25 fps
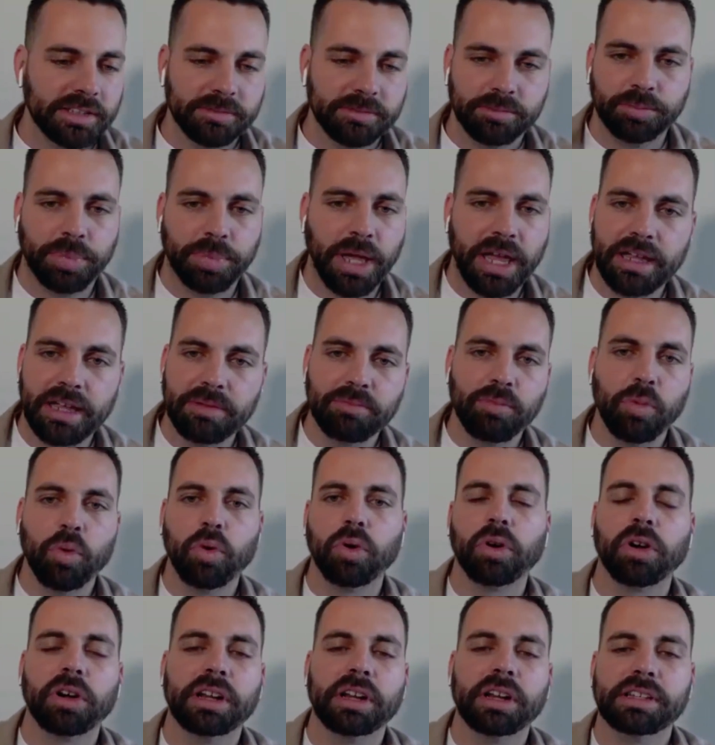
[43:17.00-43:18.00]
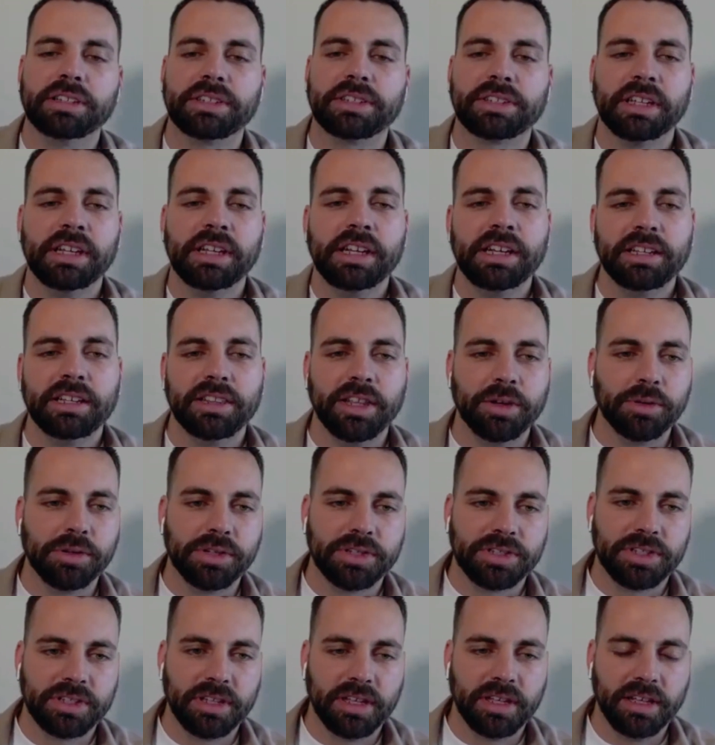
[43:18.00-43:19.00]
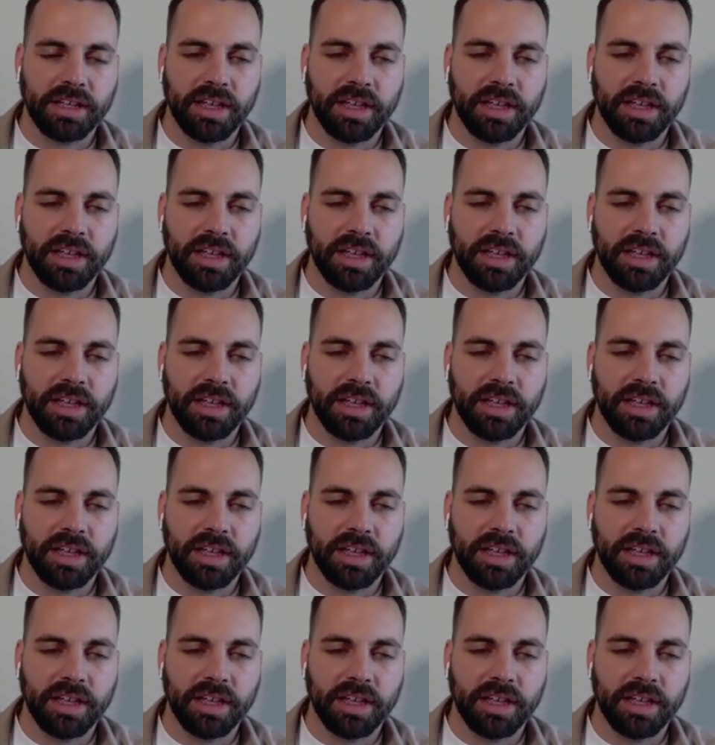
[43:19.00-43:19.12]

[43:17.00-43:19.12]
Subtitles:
pay more. And there was